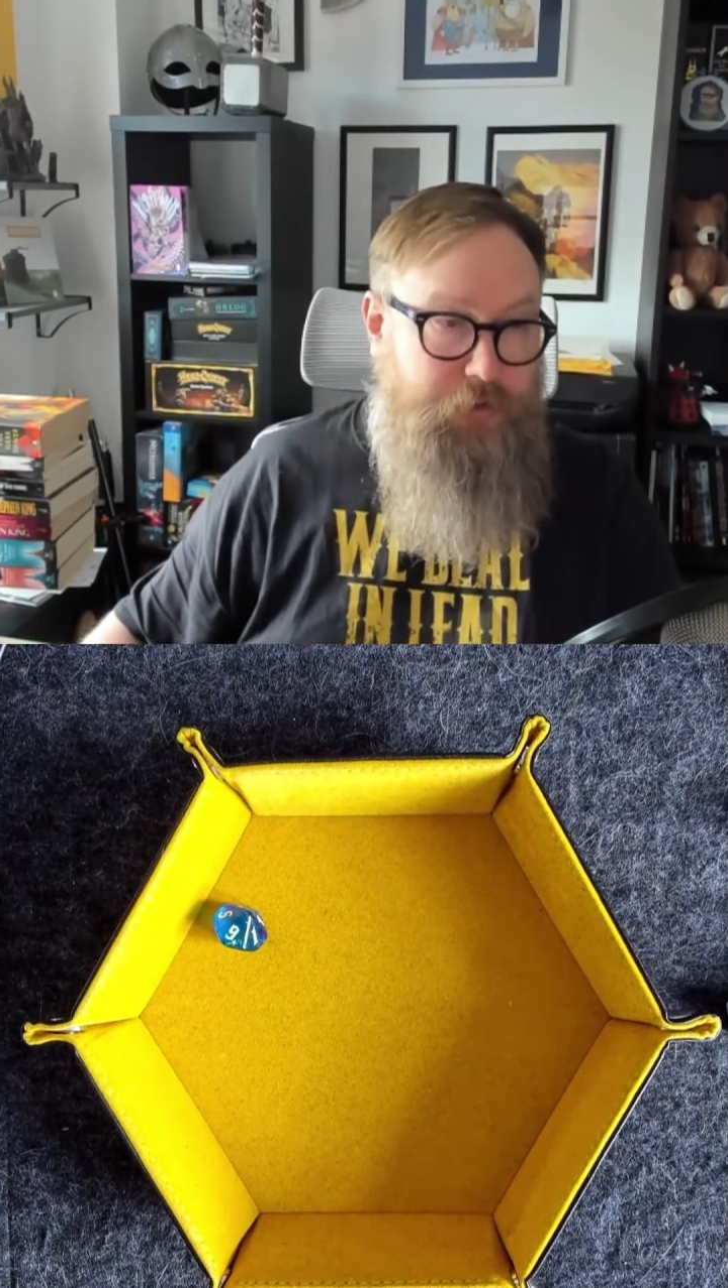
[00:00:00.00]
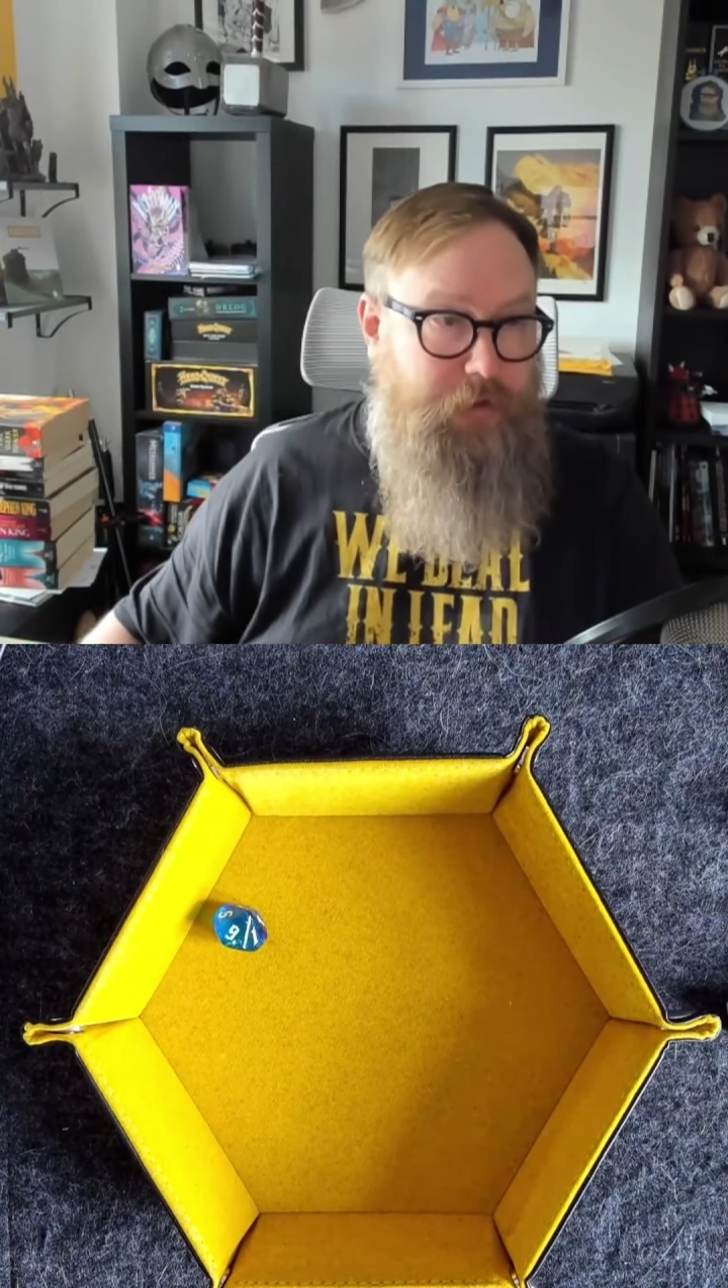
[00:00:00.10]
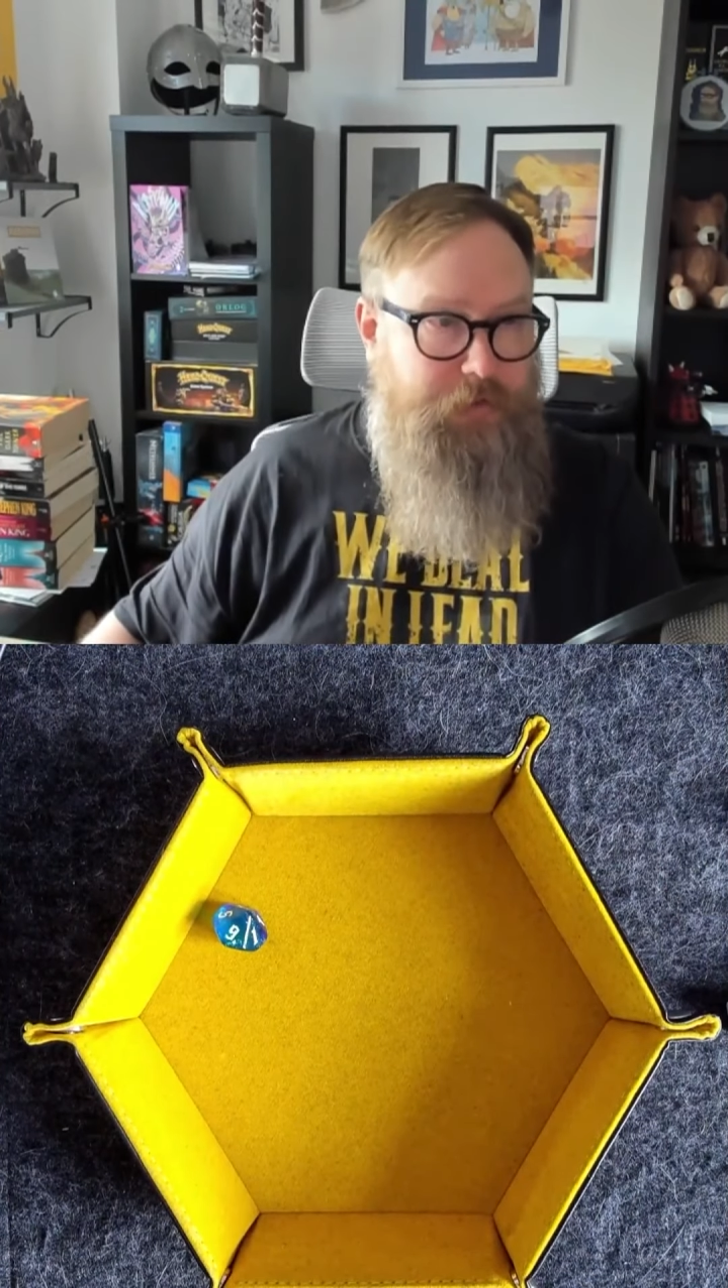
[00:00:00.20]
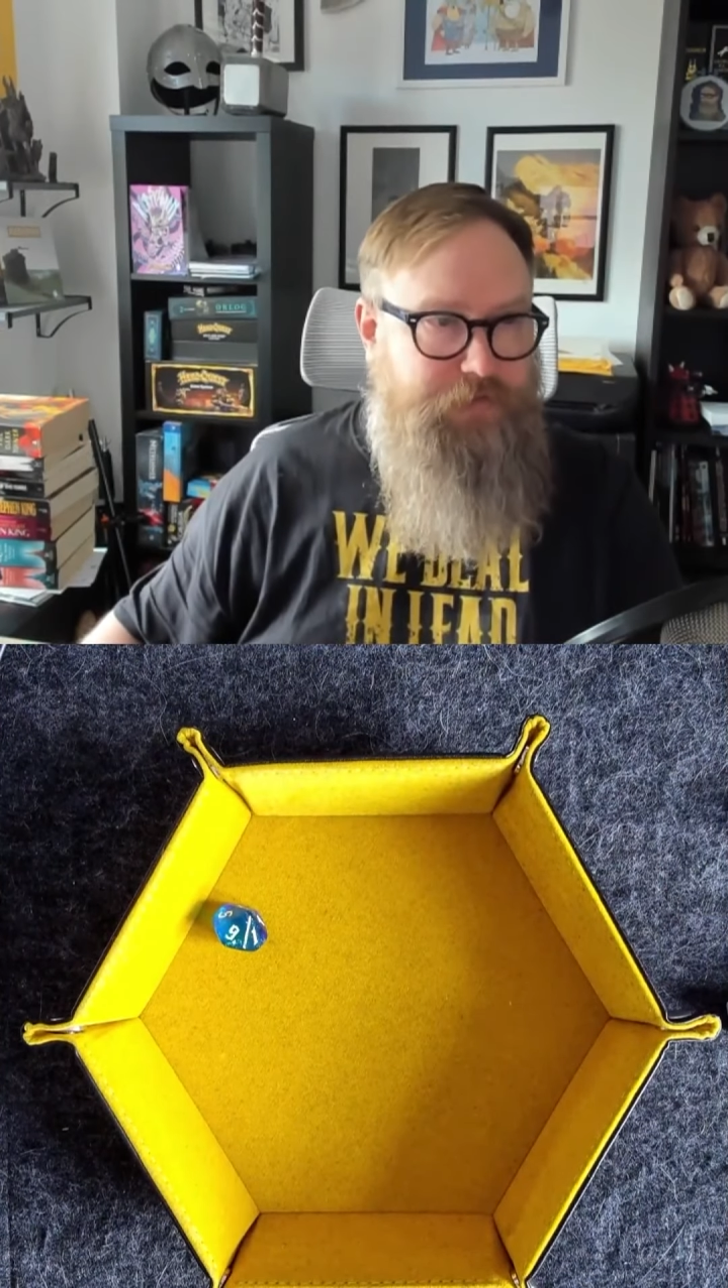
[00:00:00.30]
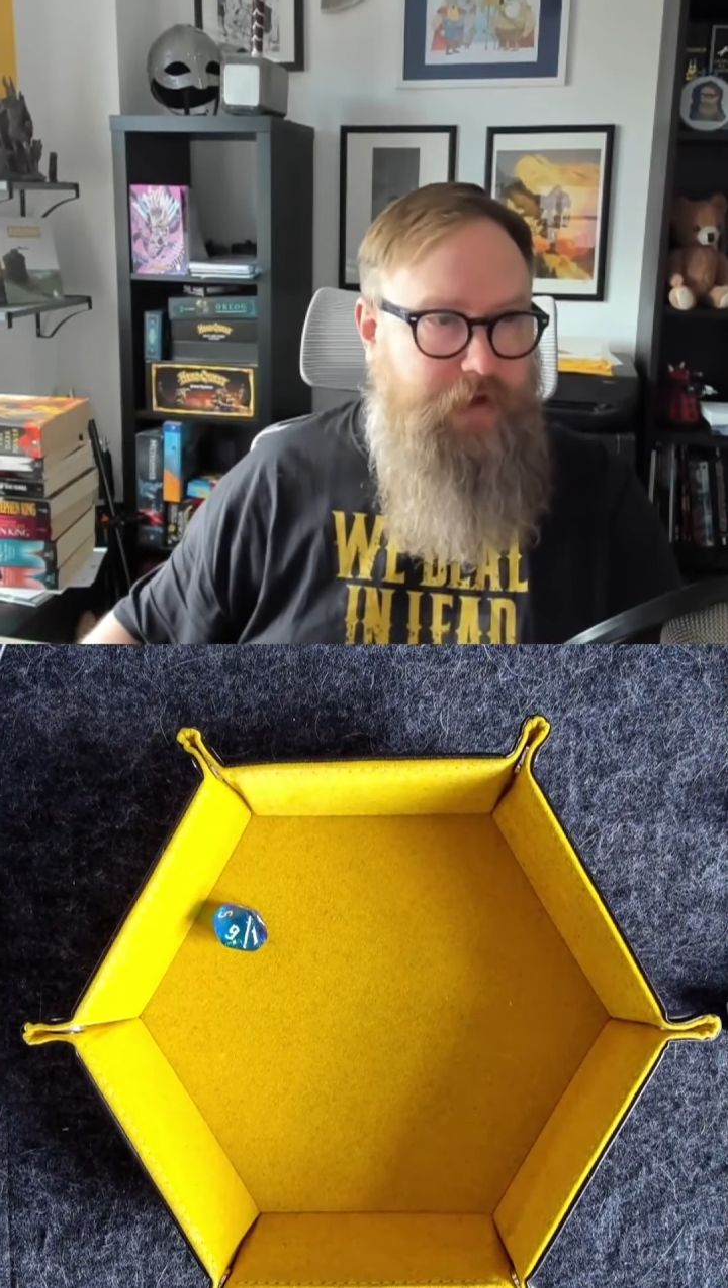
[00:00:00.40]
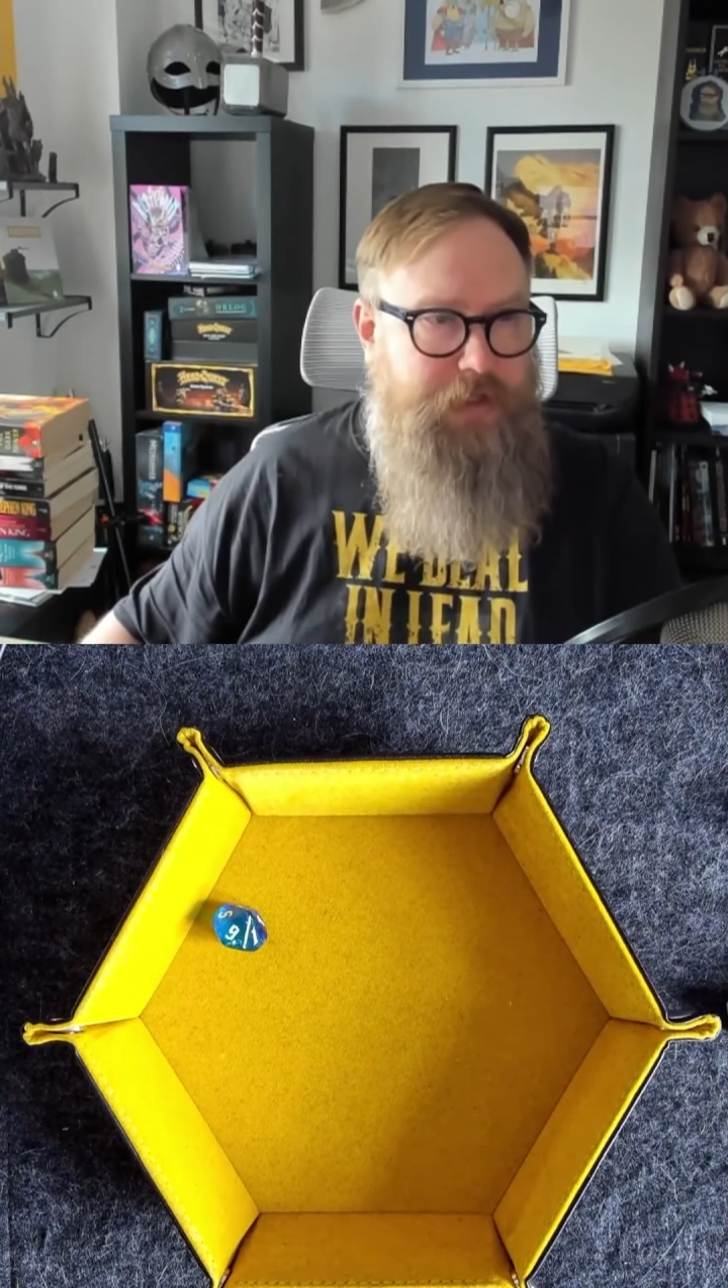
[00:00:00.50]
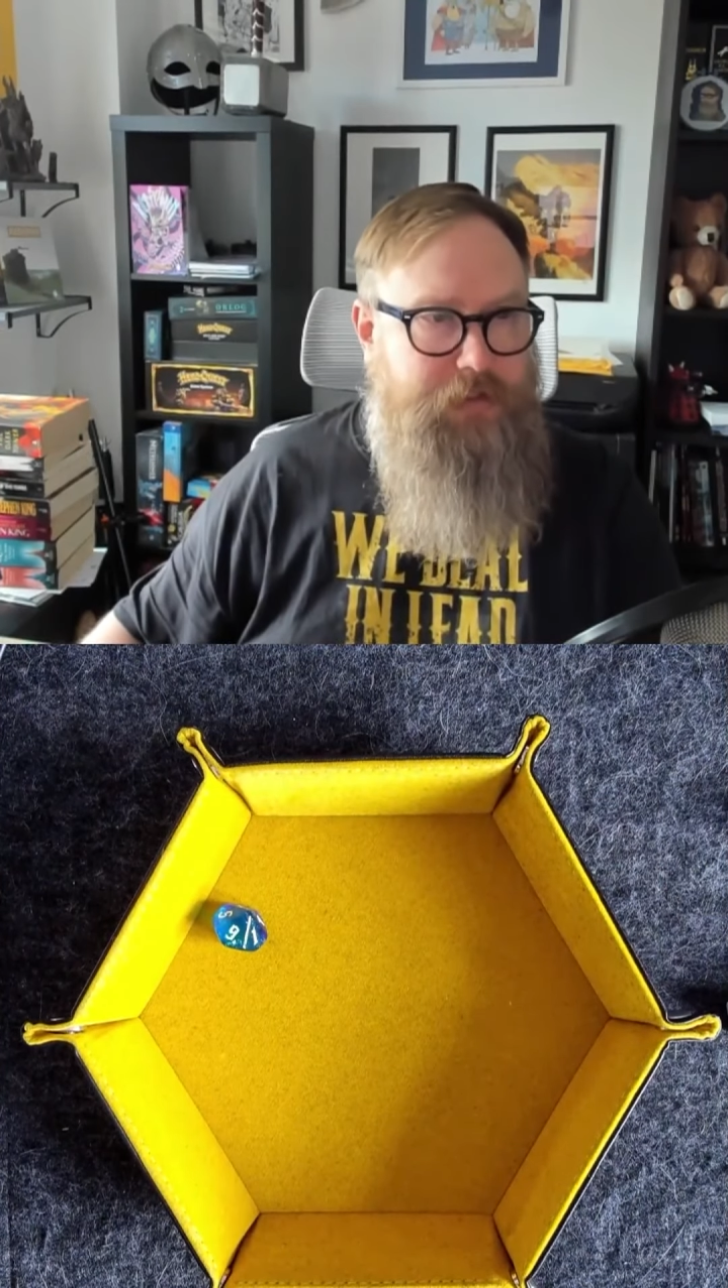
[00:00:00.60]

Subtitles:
comes vice.